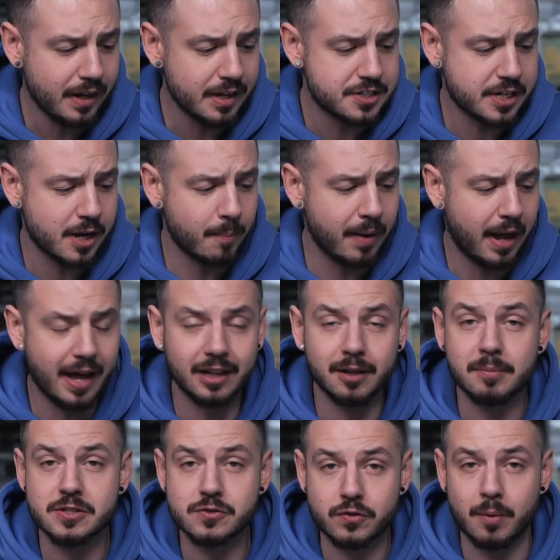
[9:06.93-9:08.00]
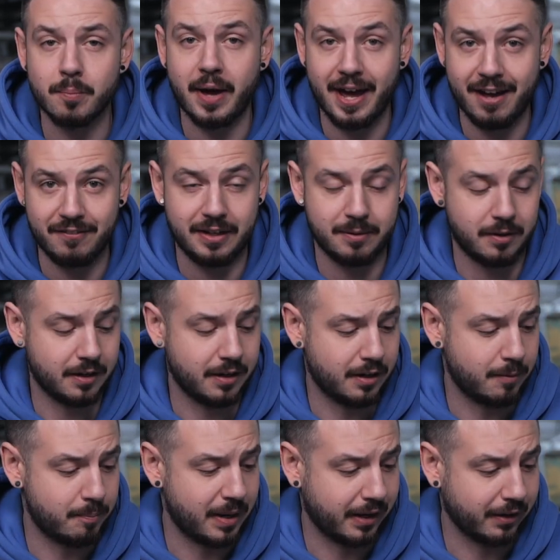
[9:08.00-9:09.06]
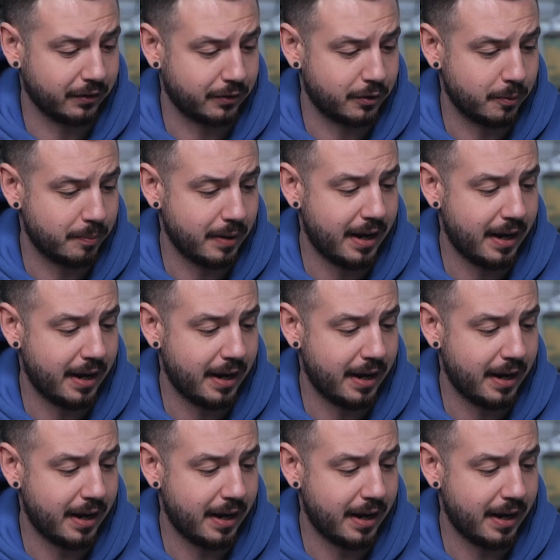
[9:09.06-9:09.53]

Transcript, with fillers: some elements from heavy metal group.